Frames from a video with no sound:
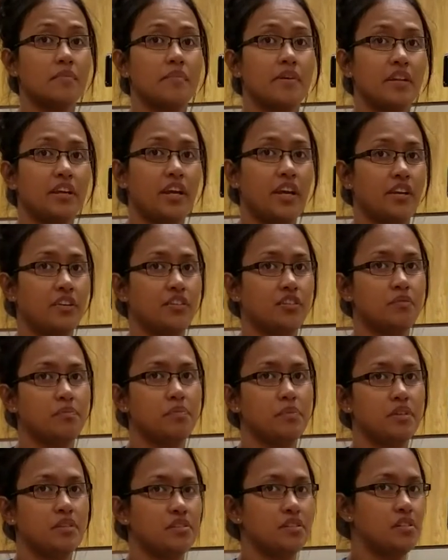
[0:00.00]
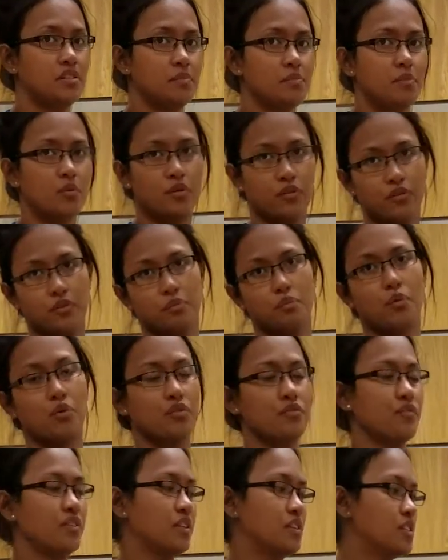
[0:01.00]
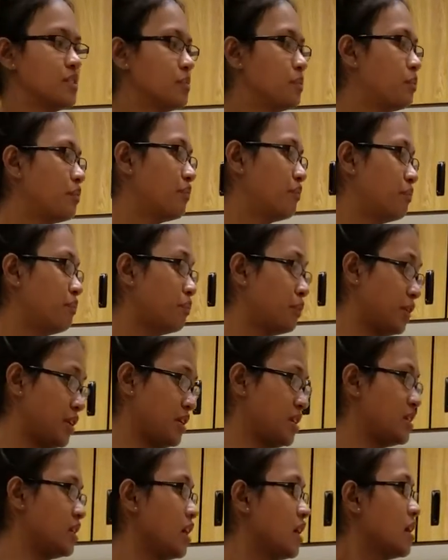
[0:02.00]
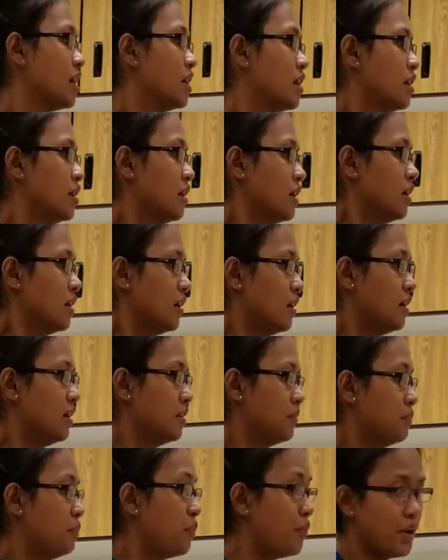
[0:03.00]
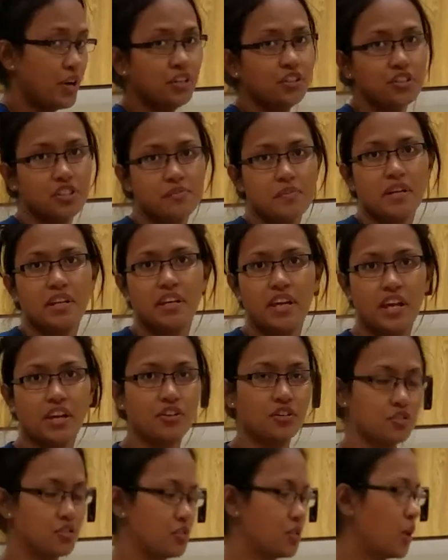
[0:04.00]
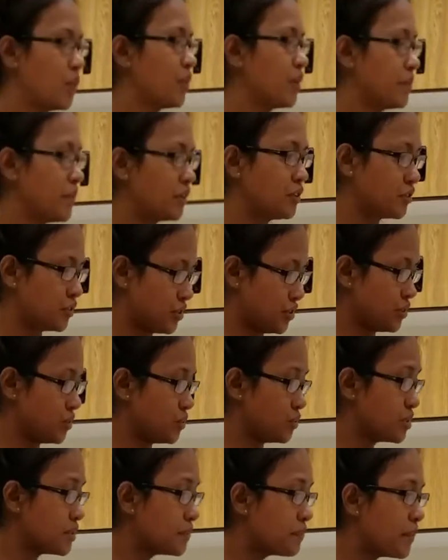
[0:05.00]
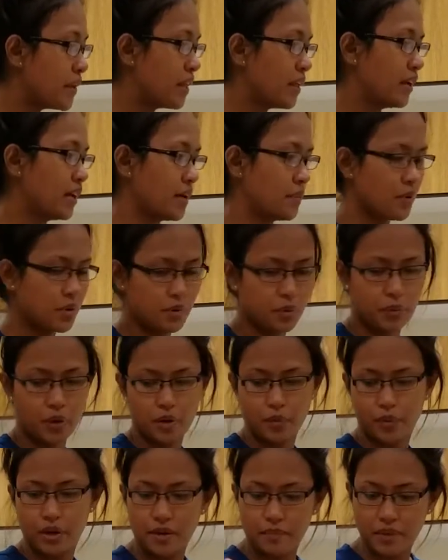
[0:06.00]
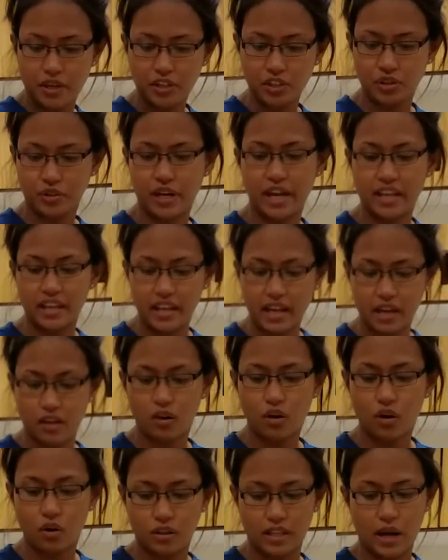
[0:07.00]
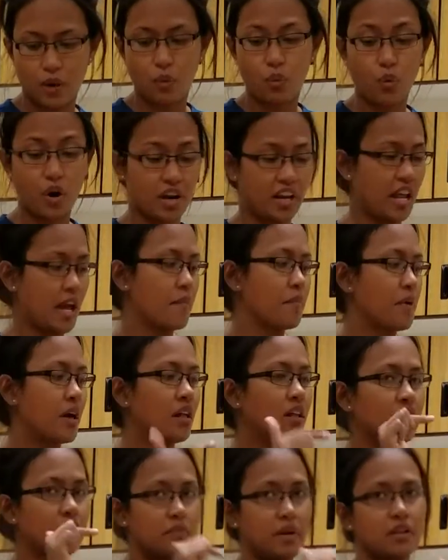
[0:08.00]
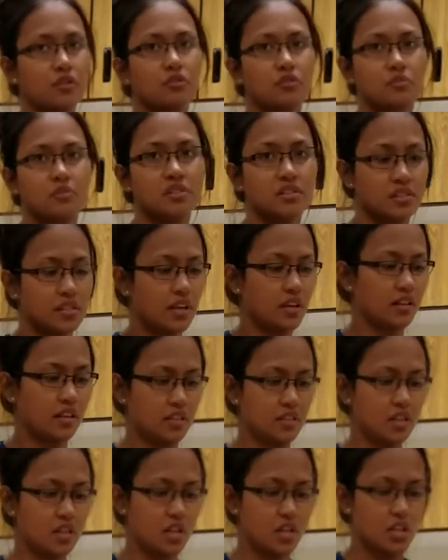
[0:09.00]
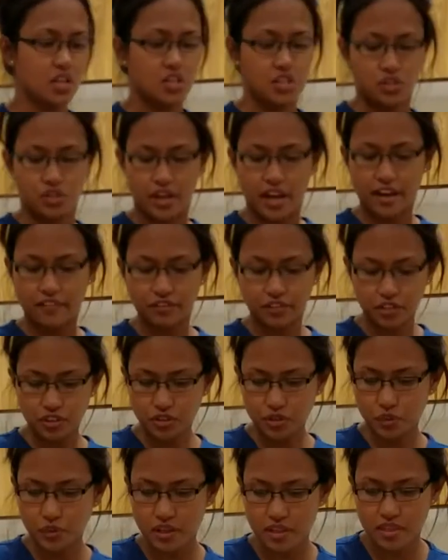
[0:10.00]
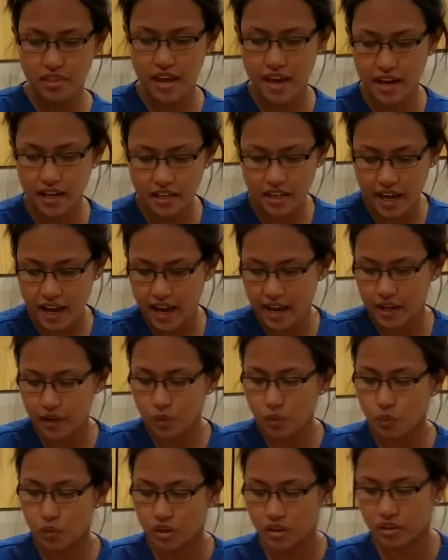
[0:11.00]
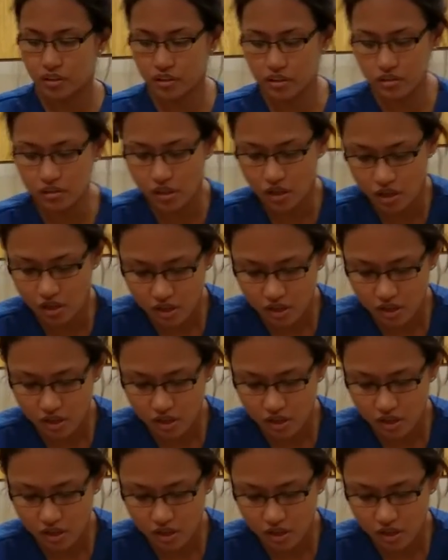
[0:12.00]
medication, because morphine is pretty precious medication, so I want to make sure there's no spilling, and I want to make sure I get all that 1 ml in my normal saline. So after doing that, I wanted